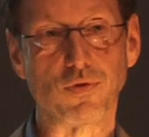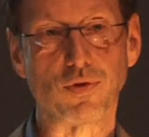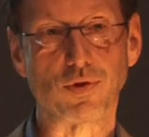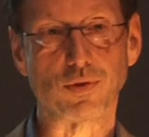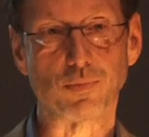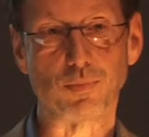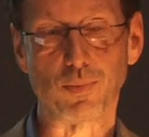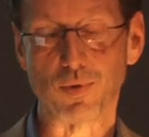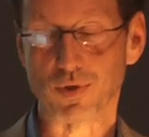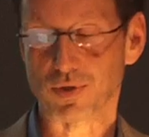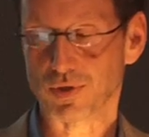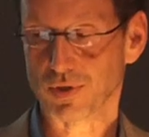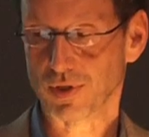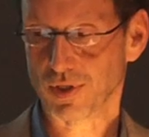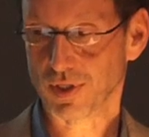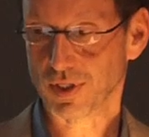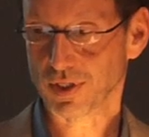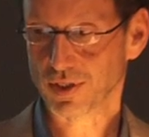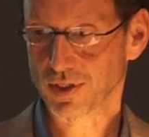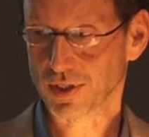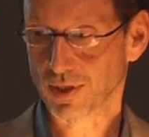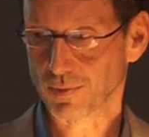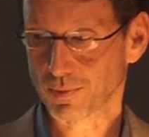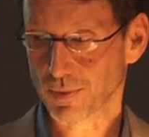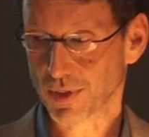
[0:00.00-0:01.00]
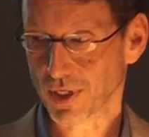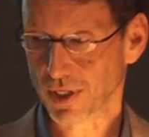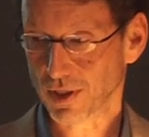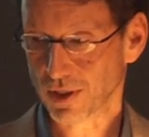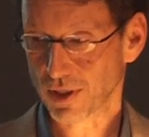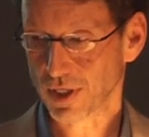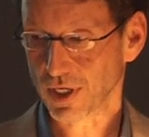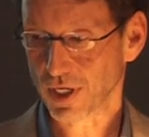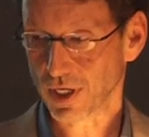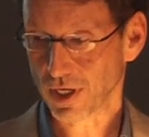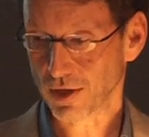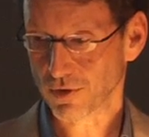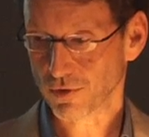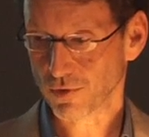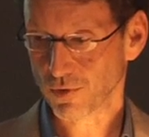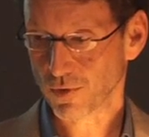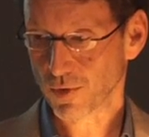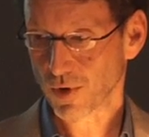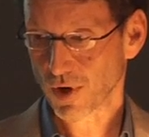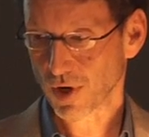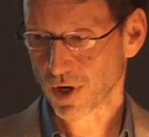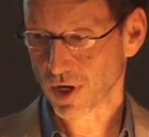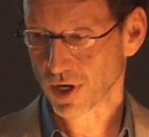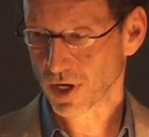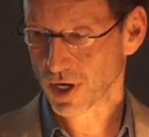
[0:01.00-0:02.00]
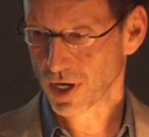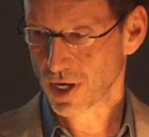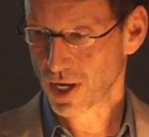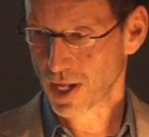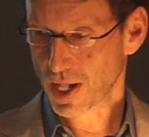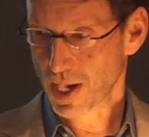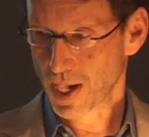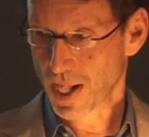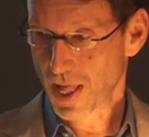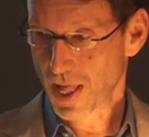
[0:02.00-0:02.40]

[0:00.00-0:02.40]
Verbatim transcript: first books on this subject, Thinking Through Art.